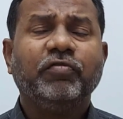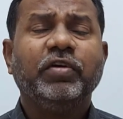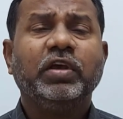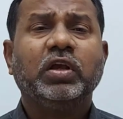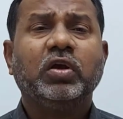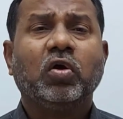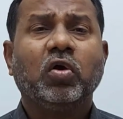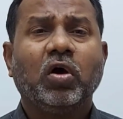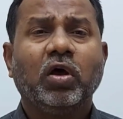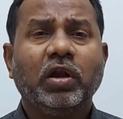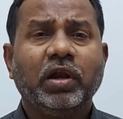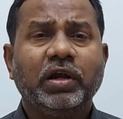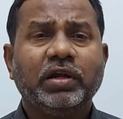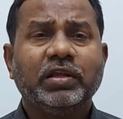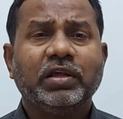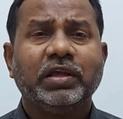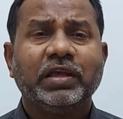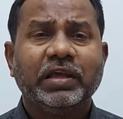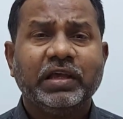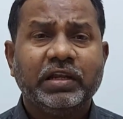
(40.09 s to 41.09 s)
we call
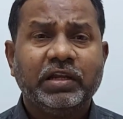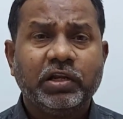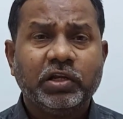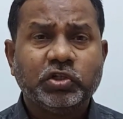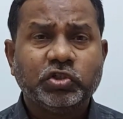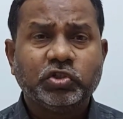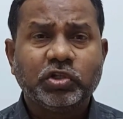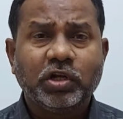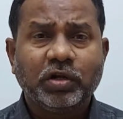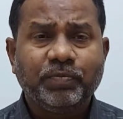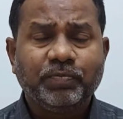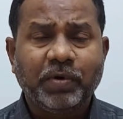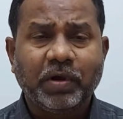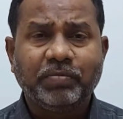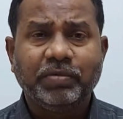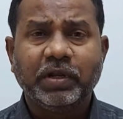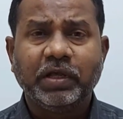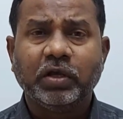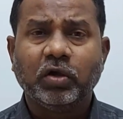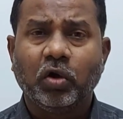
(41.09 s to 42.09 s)
it initial
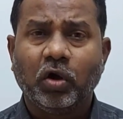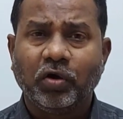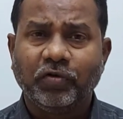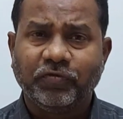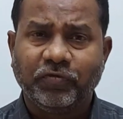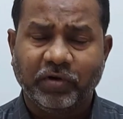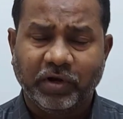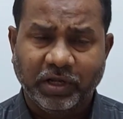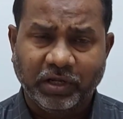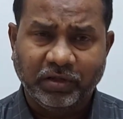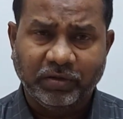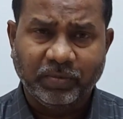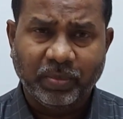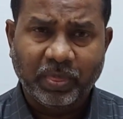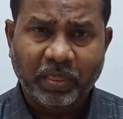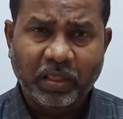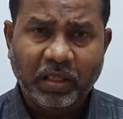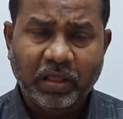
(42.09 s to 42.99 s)
public offering.